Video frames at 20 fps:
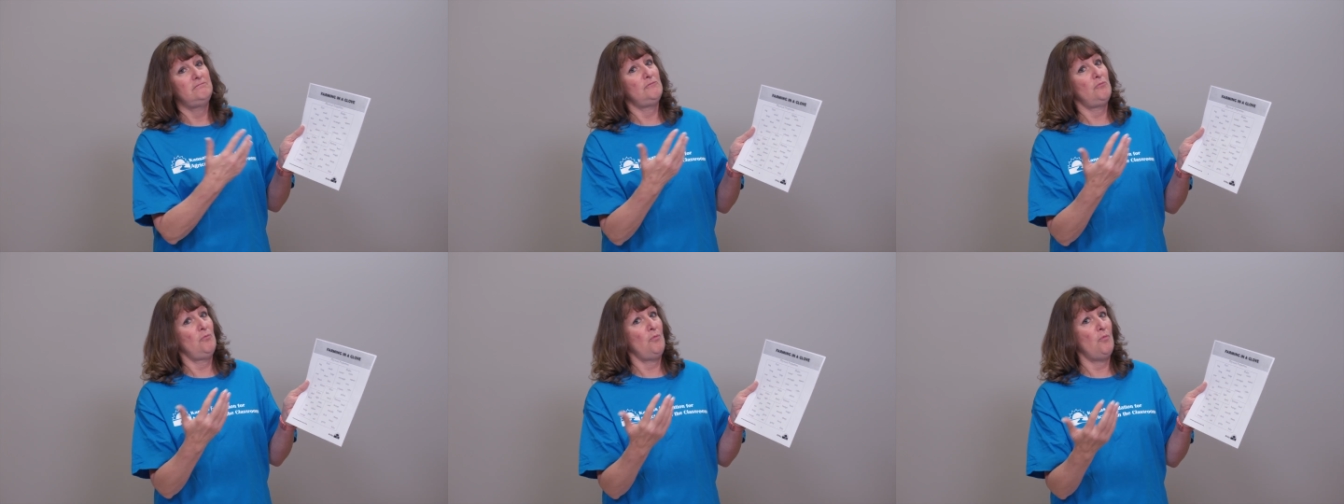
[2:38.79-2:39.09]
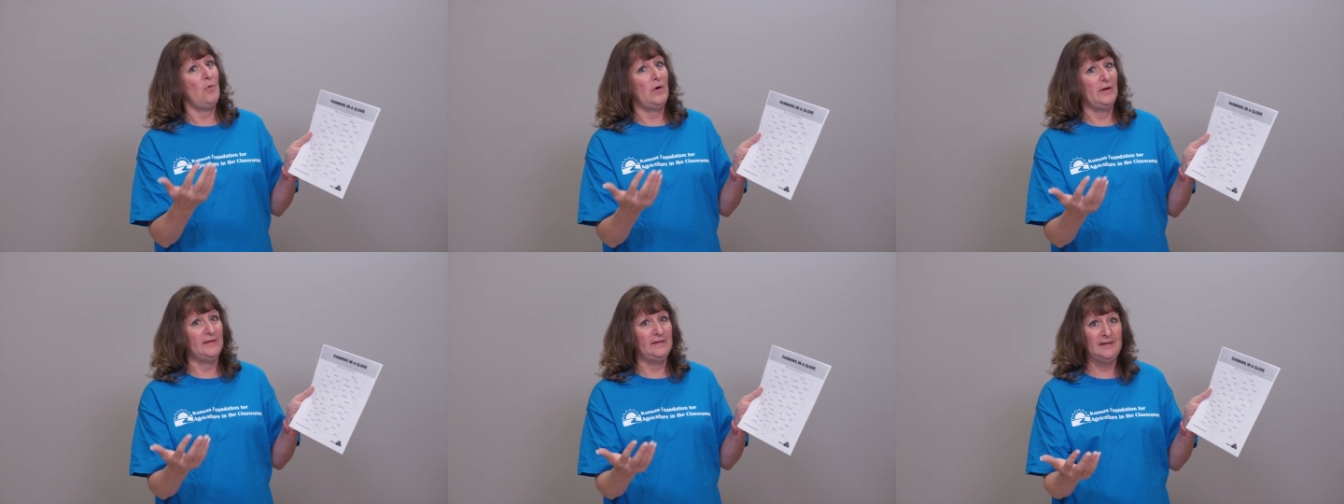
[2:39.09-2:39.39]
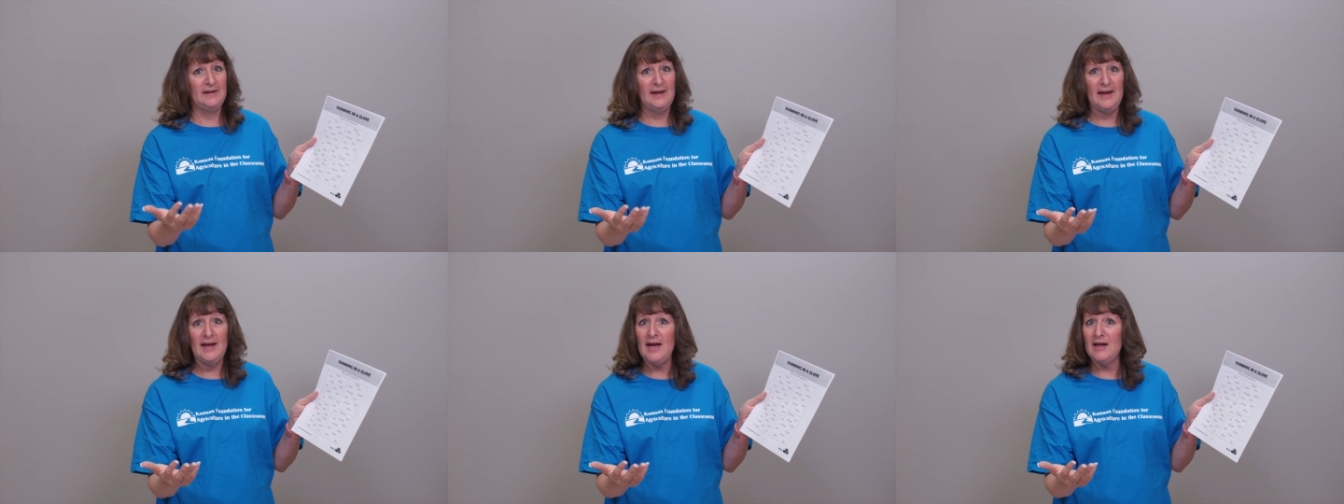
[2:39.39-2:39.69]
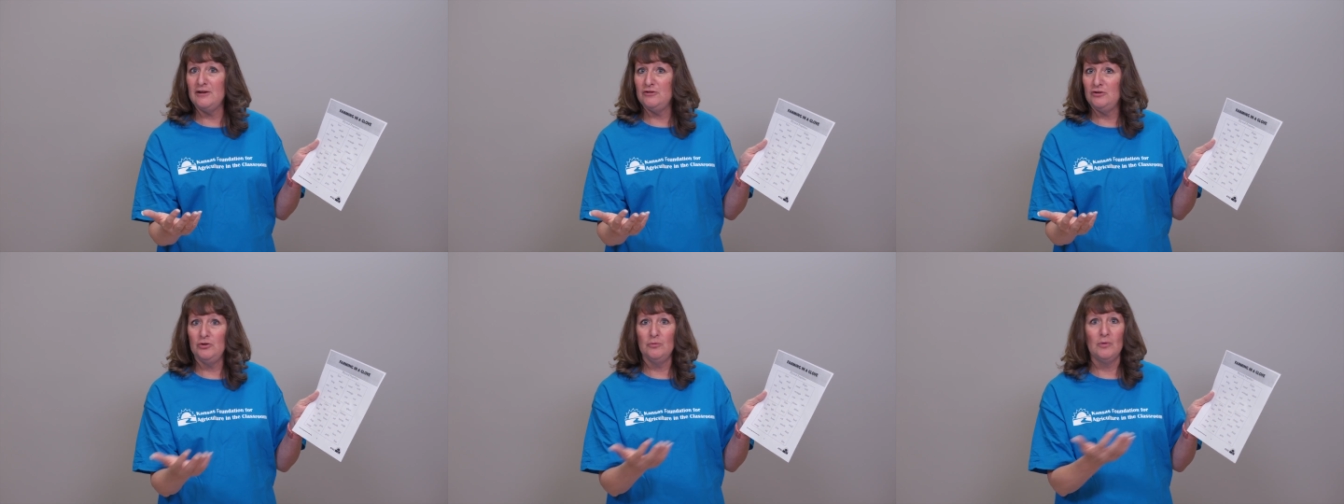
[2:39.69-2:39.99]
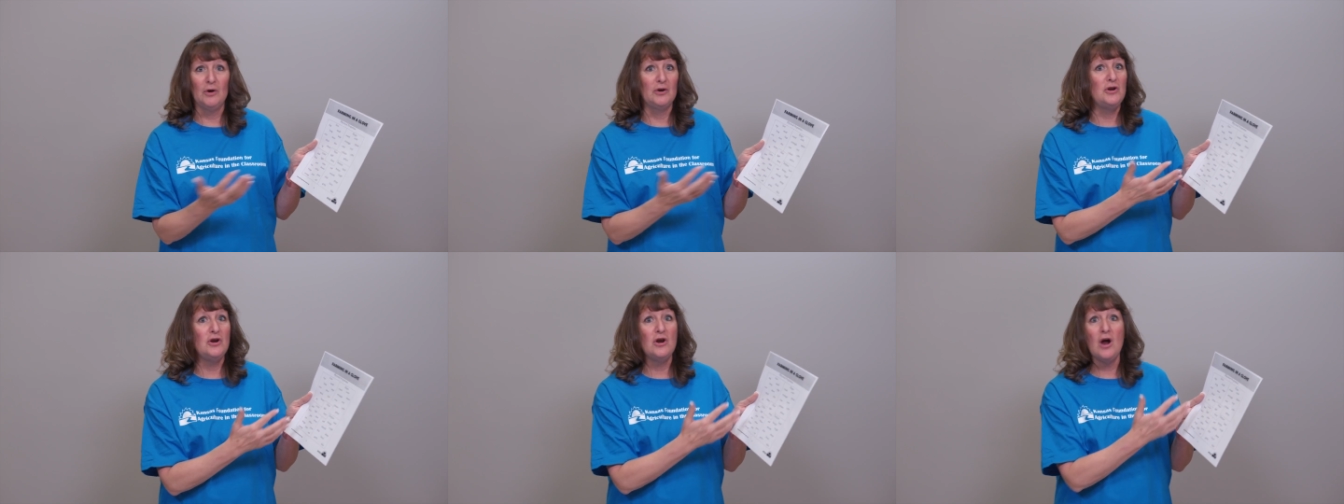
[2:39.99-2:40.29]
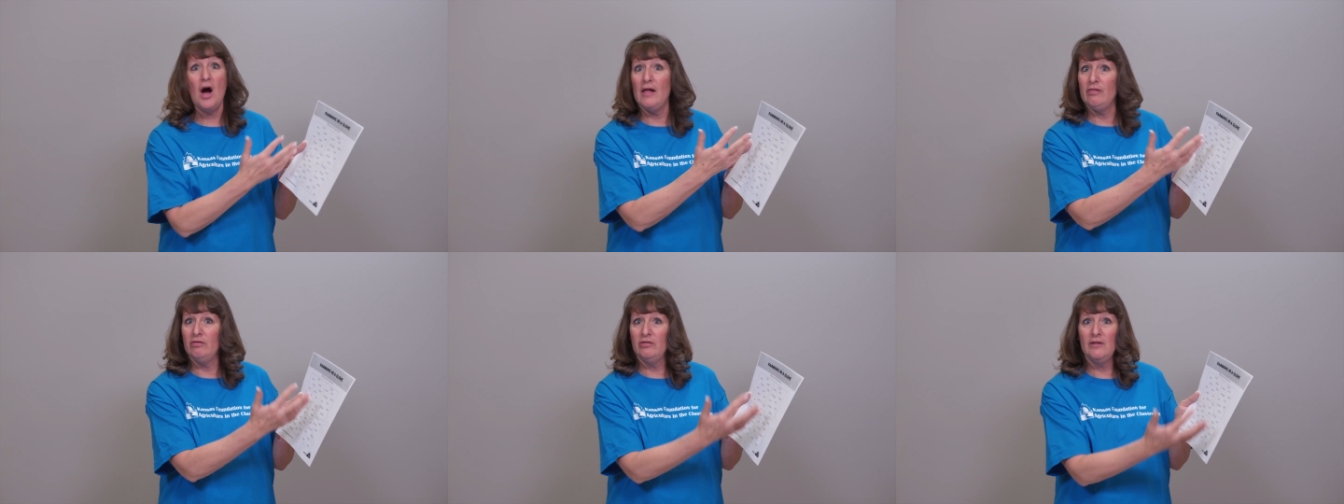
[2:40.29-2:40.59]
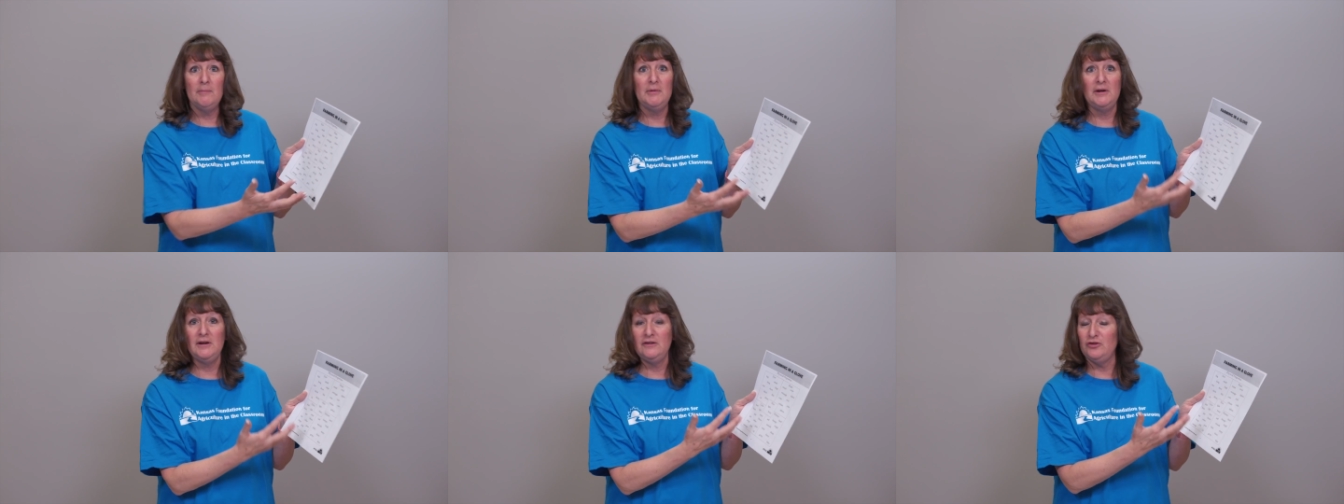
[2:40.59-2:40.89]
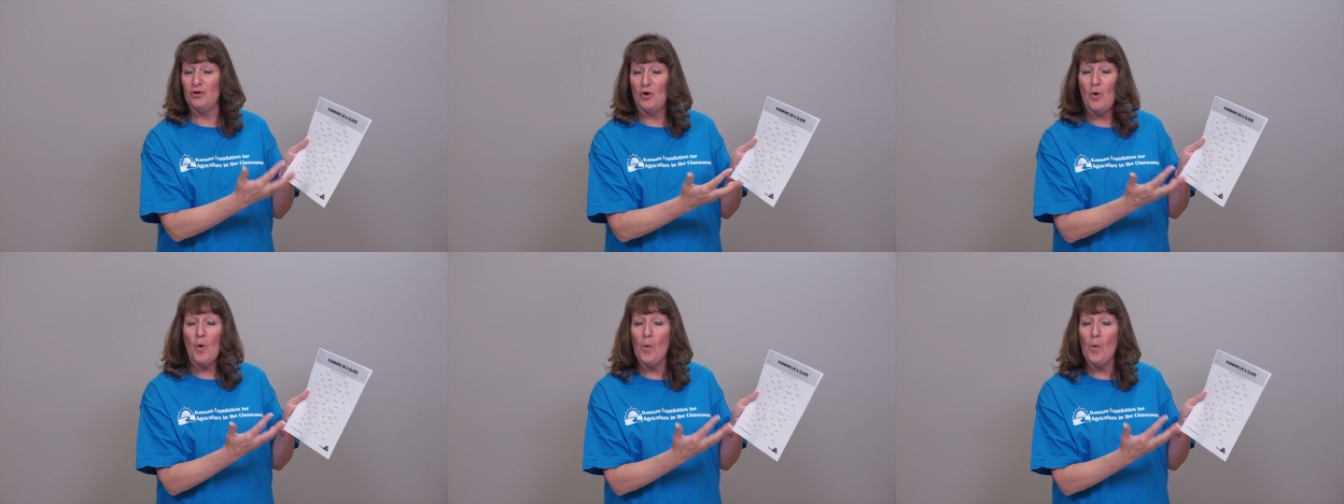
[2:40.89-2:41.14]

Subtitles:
Once again, you are not limited to